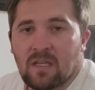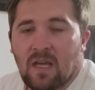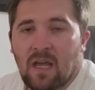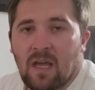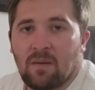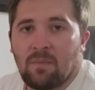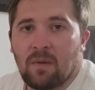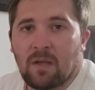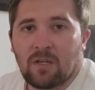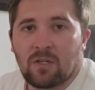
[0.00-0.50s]

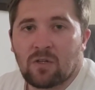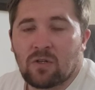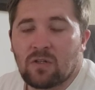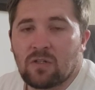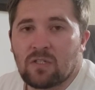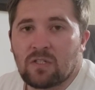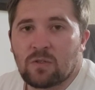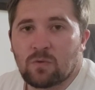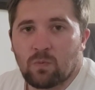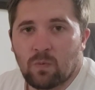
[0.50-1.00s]
and make sure you
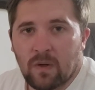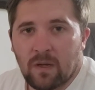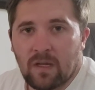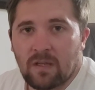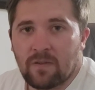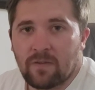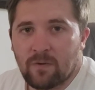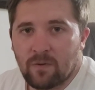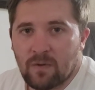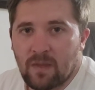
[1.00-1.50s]
just
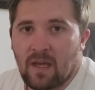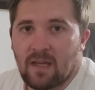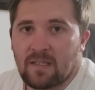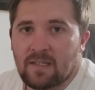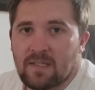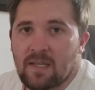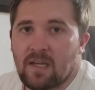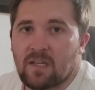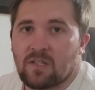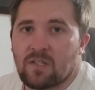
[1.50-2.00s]
read through that
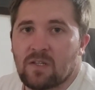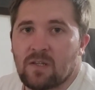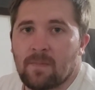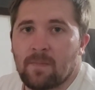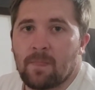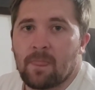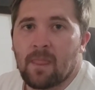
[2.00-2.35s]
section.